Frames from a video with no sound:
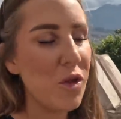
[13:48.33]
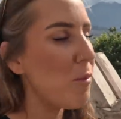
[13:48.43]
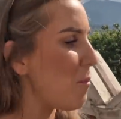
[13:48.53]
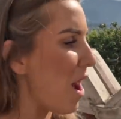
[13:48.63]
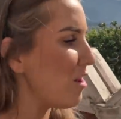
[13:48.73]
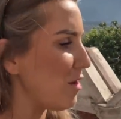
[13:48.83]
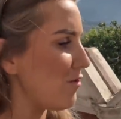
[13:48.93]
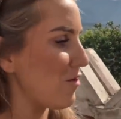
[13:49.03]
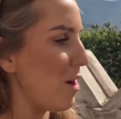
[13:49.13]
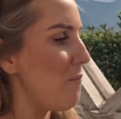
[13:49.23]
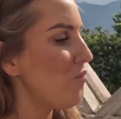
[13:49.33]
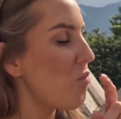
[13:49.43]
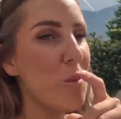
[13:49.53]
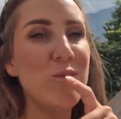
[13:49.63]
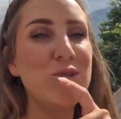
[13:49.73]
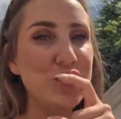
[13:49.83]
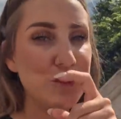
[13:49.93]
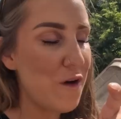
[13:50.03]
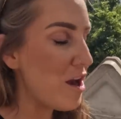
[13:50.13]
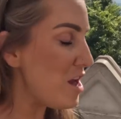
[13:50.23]
And papaya is my favorite, which yeah.
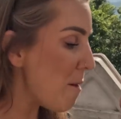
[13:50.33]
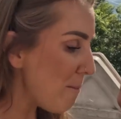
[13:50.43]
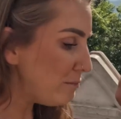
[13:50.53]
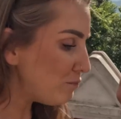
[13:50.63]
is funny